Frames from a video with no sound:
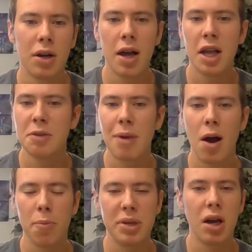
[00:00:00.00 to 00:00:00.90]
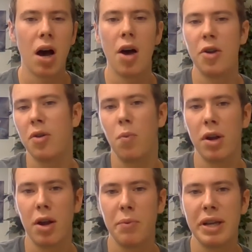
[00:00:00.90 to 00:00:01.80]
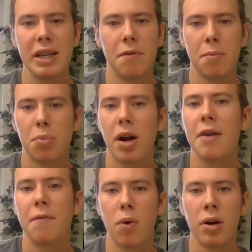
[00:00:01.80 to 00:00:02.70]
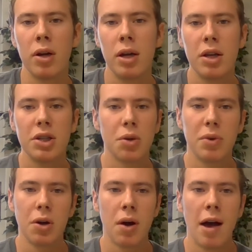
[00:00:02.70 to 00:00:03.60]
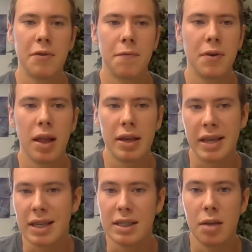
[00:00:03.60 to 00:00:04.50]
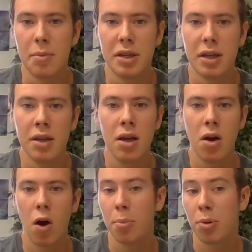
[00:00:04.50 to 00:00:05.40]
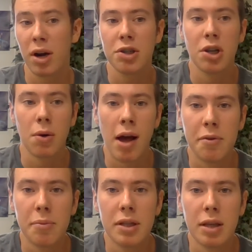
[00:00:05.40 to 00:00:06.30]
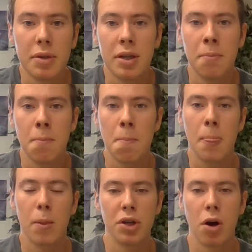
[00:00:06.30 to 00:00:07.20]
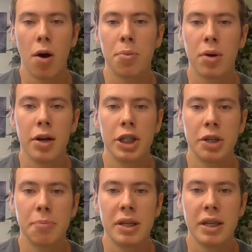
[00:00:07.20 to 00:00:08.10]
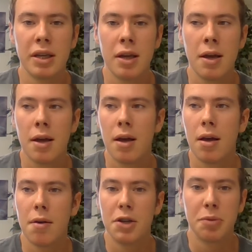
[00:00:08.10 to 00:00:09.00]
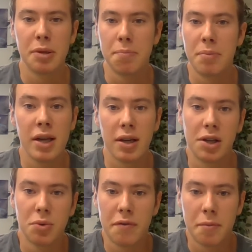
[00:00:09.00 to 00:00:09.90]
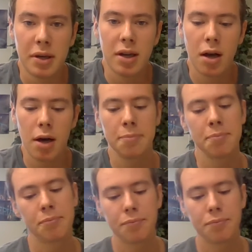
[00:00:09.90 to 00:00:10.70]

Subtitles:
God has power beyond what we can even pray for. So we don't have to feel like he's limited. Our prayers don't have to be limited. Our prayers should be big because we have a big God.